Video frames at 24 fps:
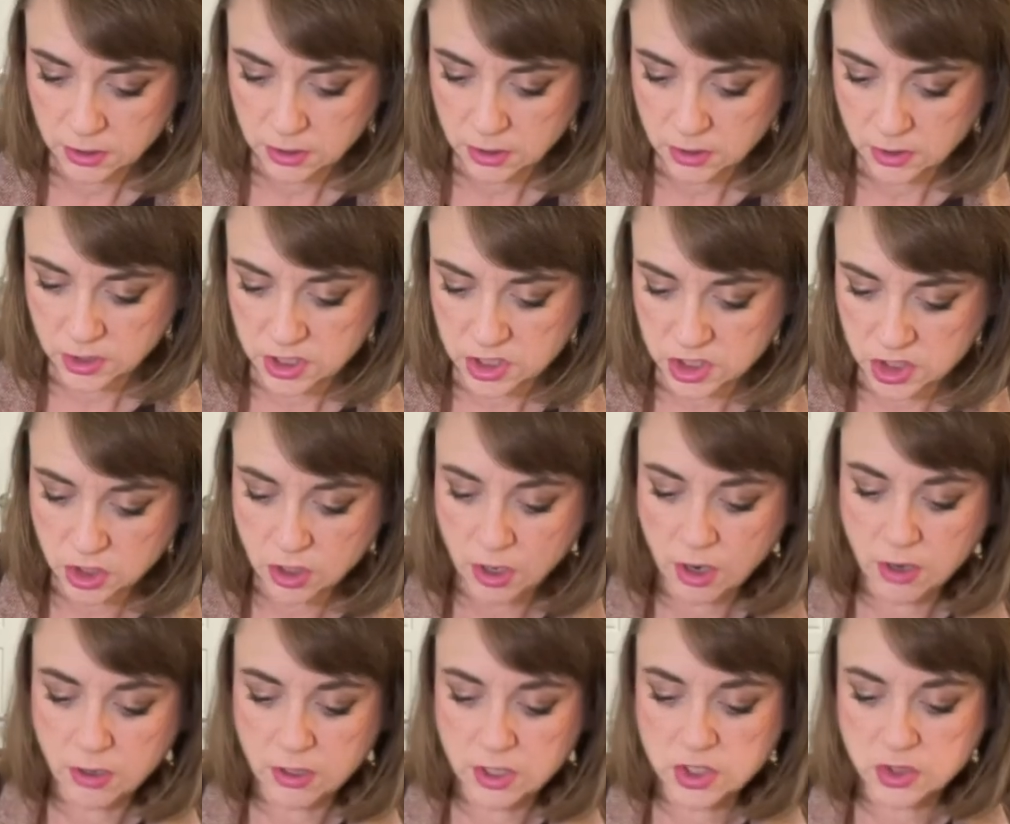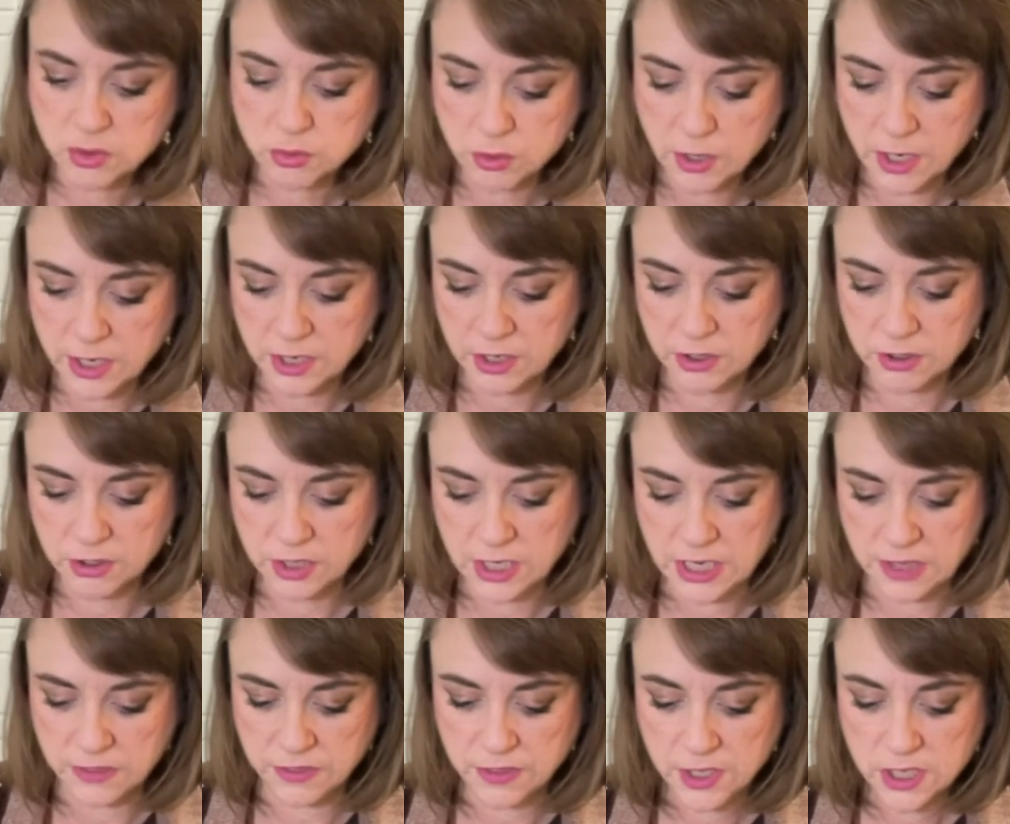The star is right
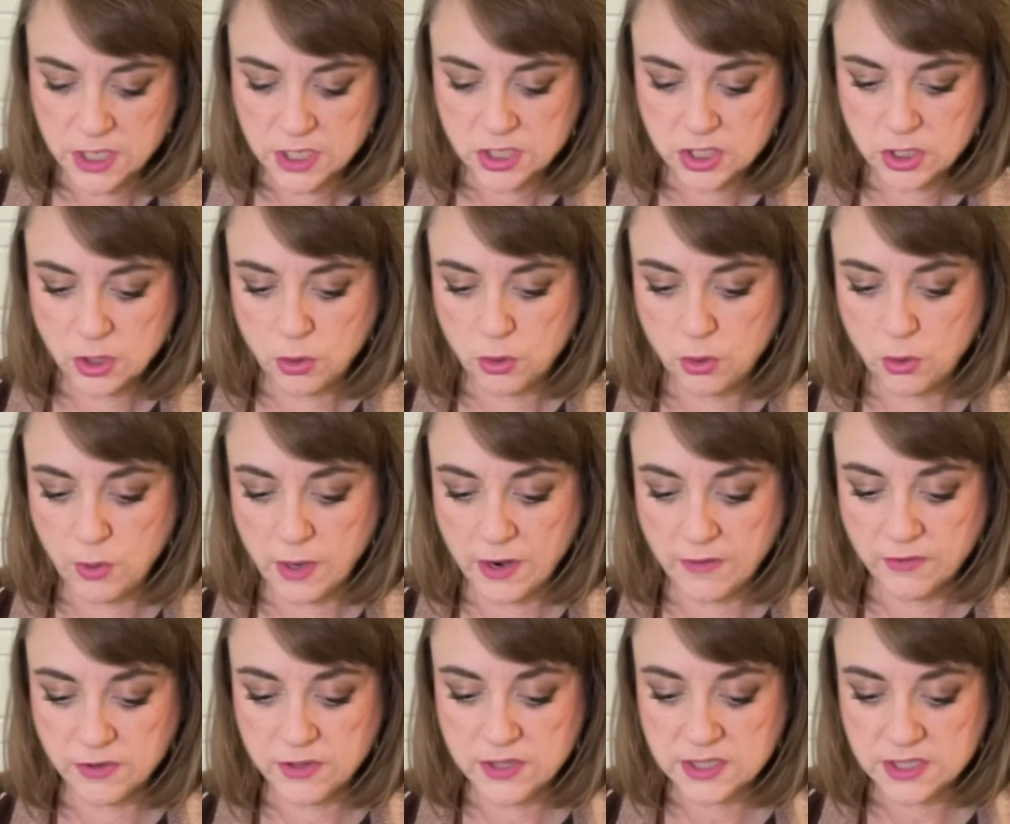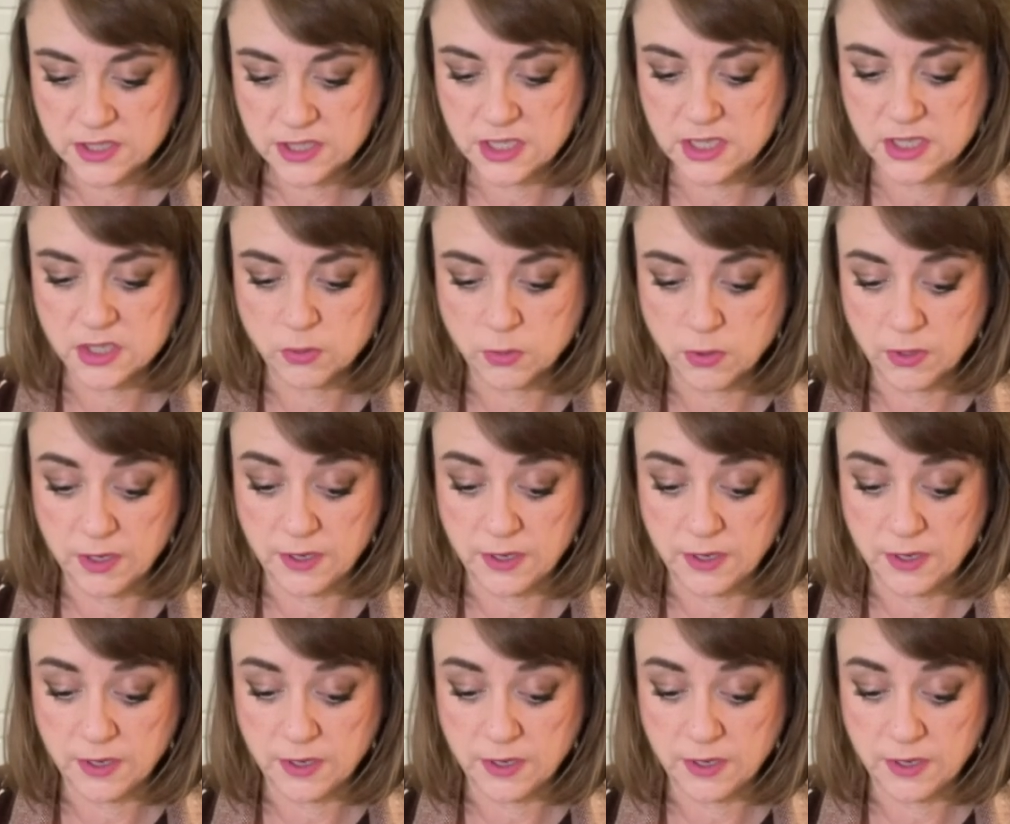underneath. So whoever this is,